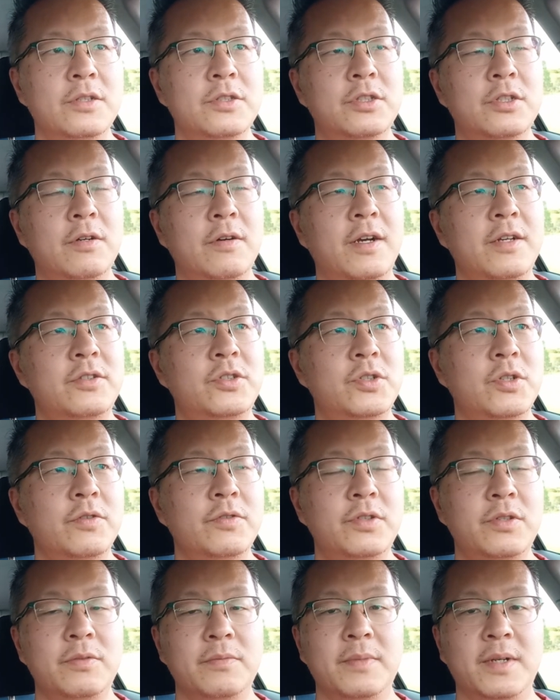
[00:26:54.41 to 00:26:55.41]
So I
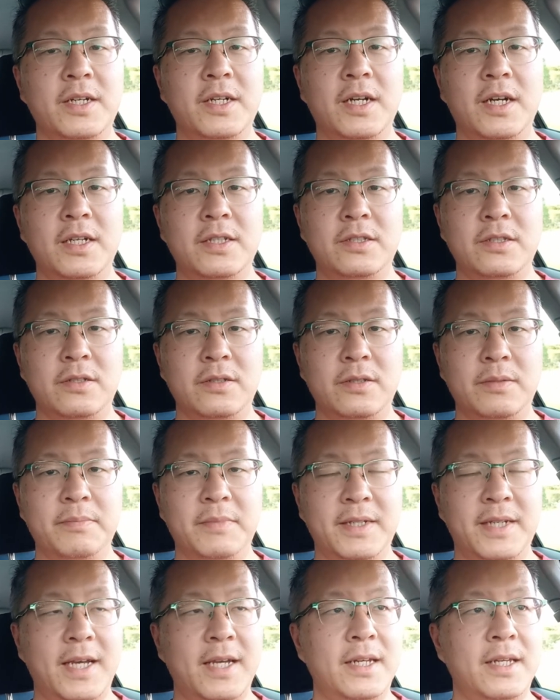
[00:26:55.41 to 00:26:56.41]
drove my car to the
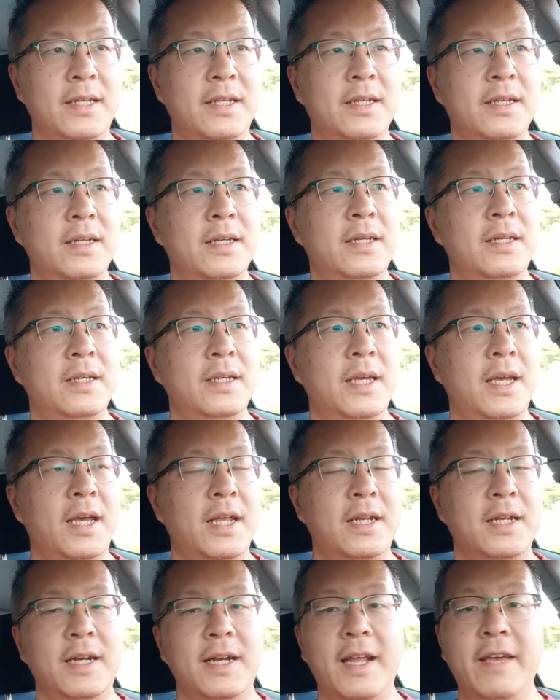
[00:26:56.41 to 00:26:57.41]
mechanic,
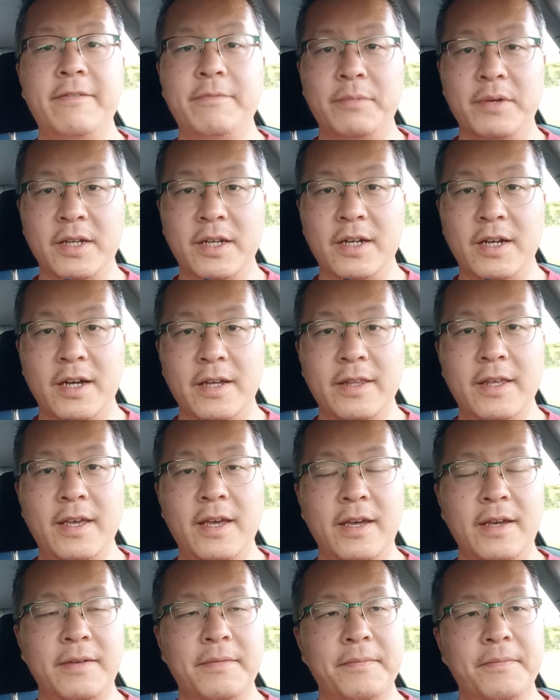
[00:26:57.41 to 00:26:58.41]
and I left my car
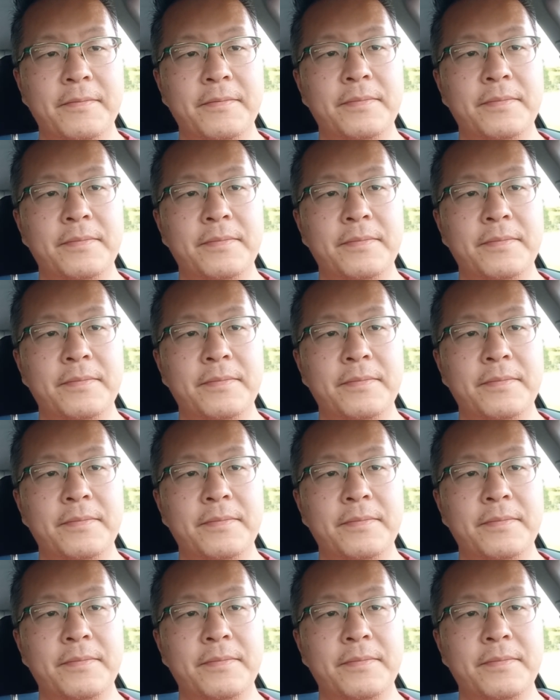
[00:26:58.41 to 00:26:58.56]
there.